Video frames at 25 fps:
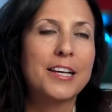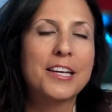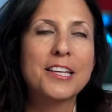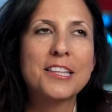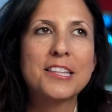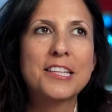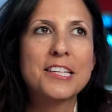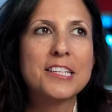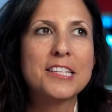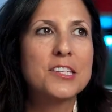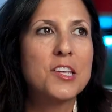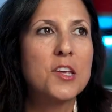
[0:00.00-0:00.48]

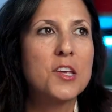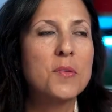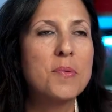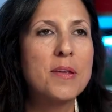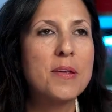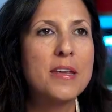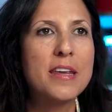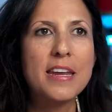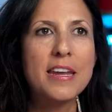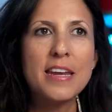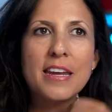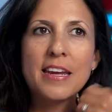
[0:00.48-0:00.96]
This could
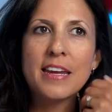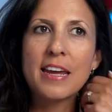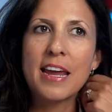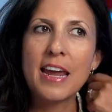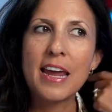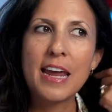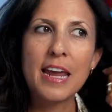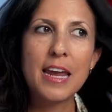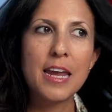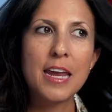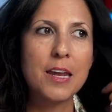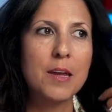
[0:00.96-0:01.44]
be
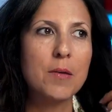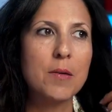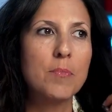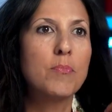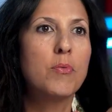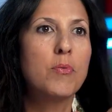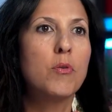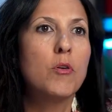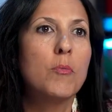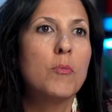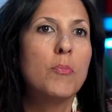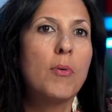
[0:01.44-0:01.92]
a
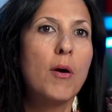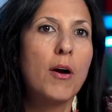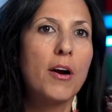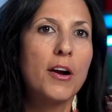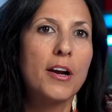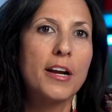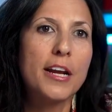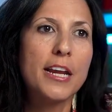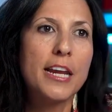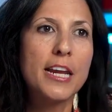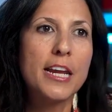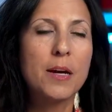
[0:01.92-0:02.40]
pool
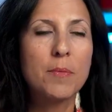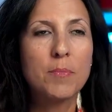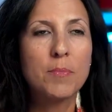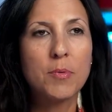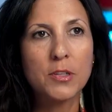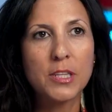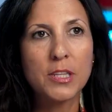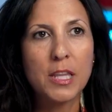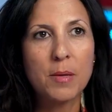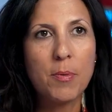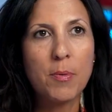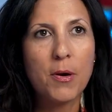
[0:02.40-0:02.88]
party, a
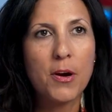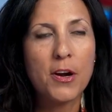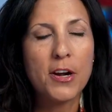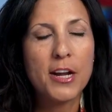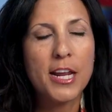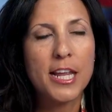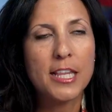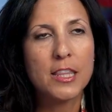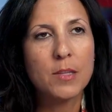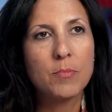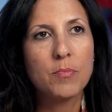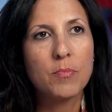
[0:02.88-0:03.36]
birthday
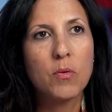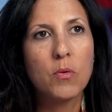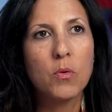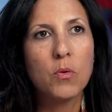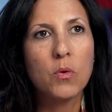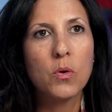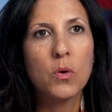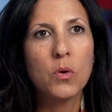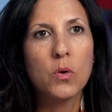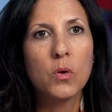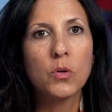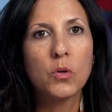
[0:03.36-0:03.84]
party at the
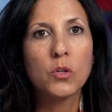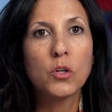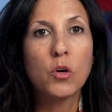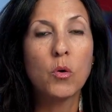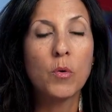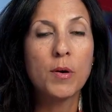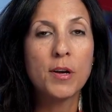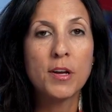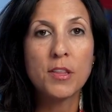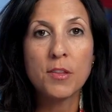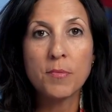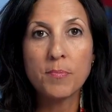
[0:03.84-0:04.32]
pool,
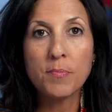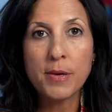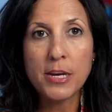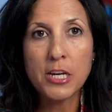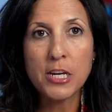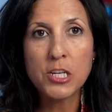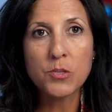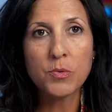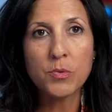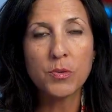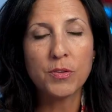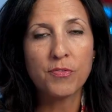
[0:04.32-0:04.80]
going to the
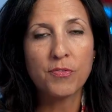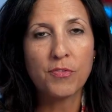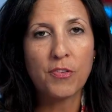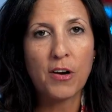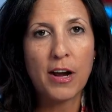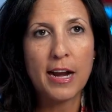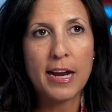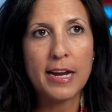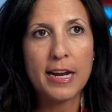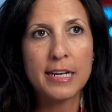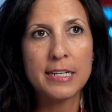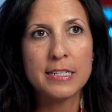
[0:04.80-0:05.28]
beach with
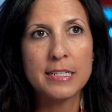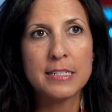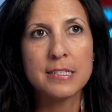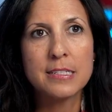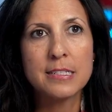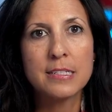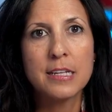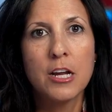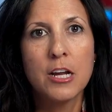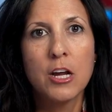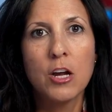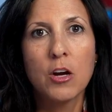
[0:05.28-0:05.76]

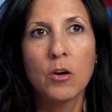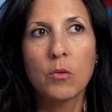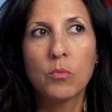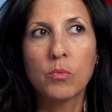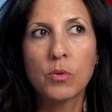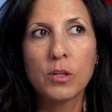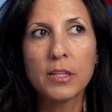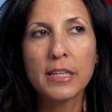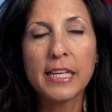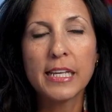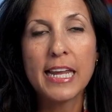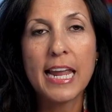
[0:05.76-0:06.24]
friends,
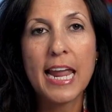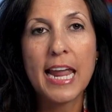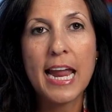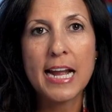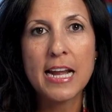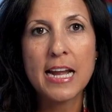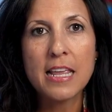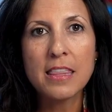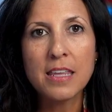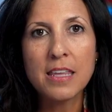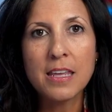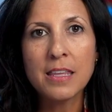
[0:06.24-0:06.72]
really
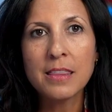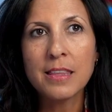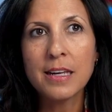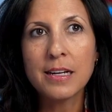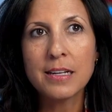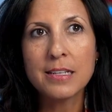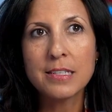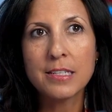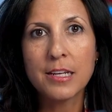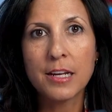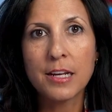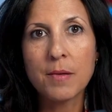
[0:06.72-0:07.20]
anything that
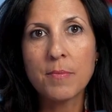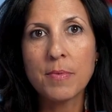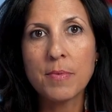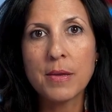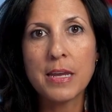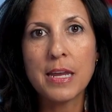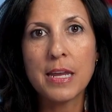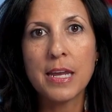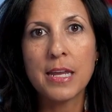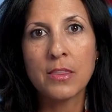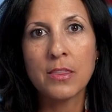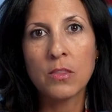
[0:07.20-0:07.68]
is going to
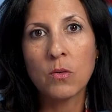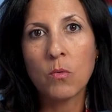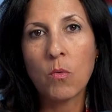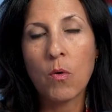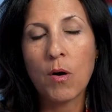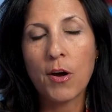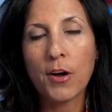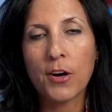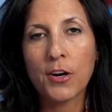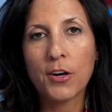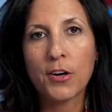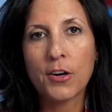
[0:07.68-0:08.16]
be in the
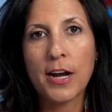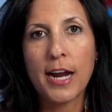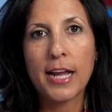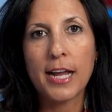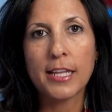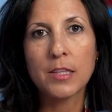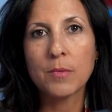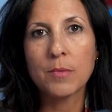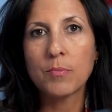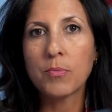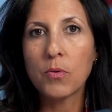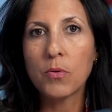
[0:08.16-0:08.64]
water
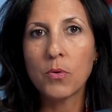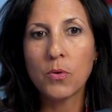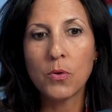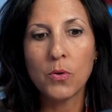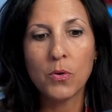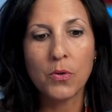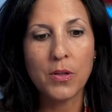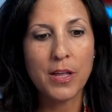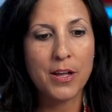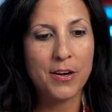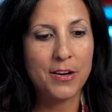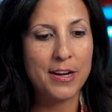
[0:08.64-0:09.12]
at the
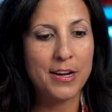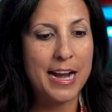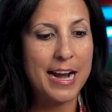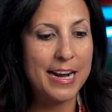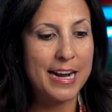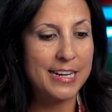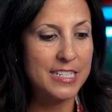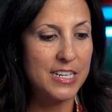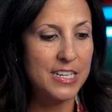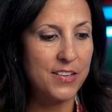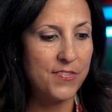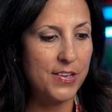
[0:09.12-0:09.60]
pool or an
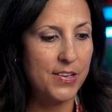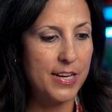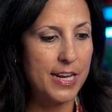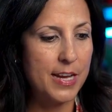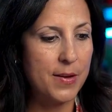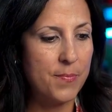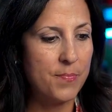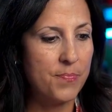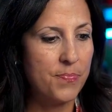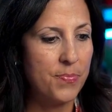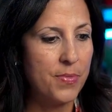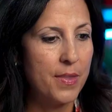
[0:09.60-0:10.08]

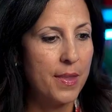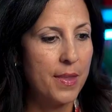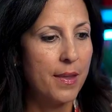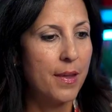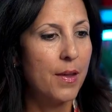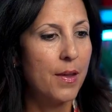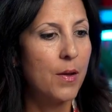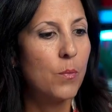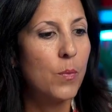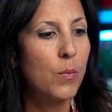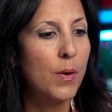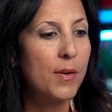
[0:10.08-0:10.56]
activity.
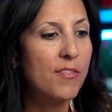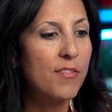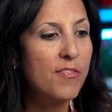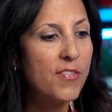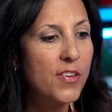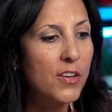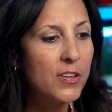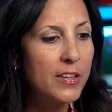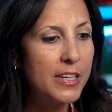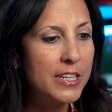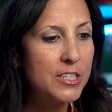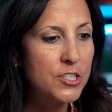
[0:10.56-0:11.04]
What
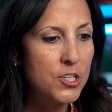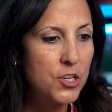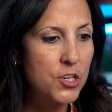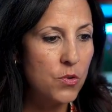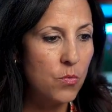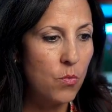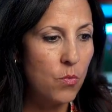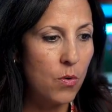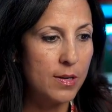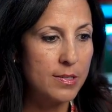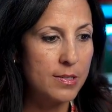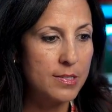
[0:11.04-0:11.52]
feeling do
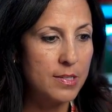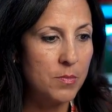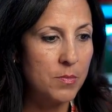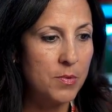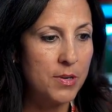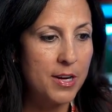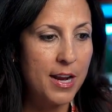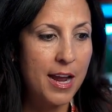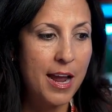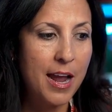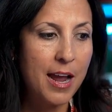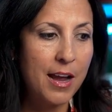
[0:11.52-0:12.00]
you want someone
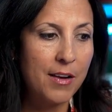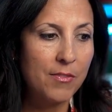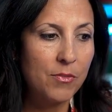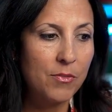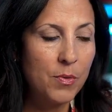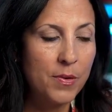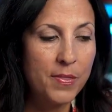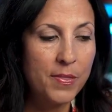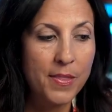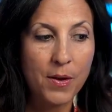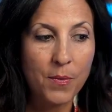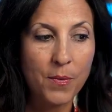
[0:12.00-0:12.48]
to have
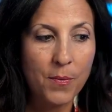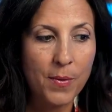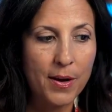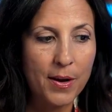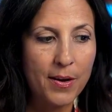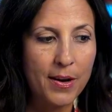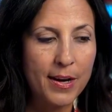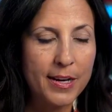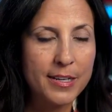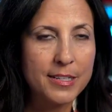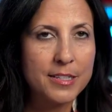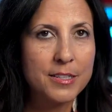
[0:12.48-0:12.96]
when they
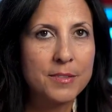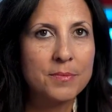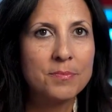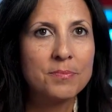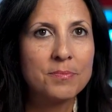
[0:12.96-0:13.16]
wear it?